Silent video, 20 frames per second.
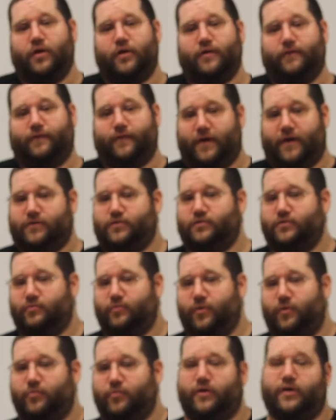The faster the
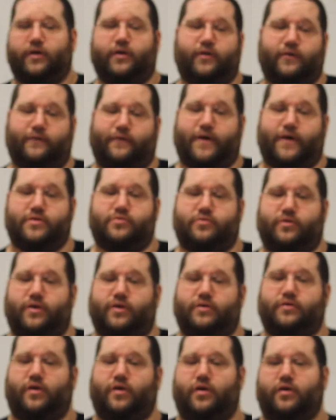memory, the faster it
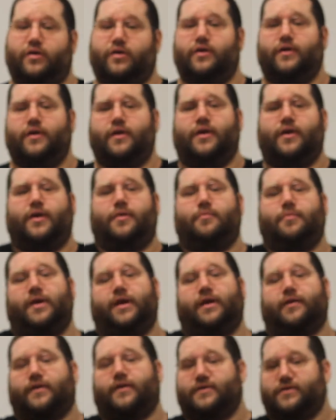can talk,
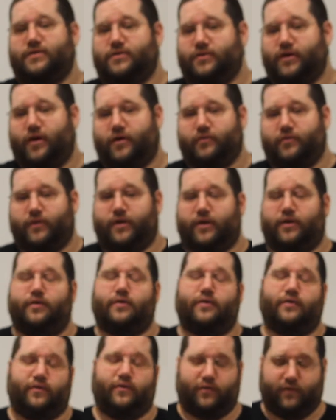meaning less stuttering
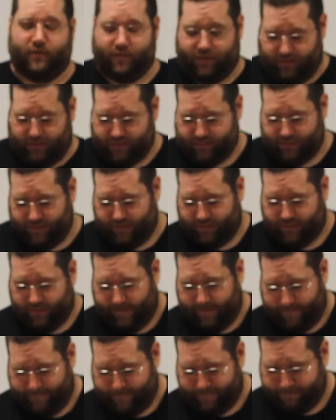and things like
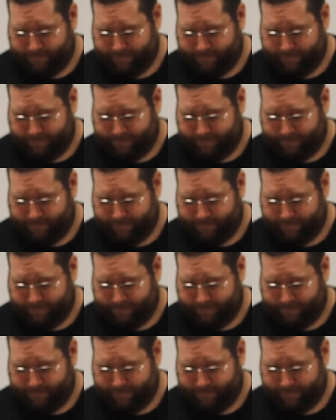that.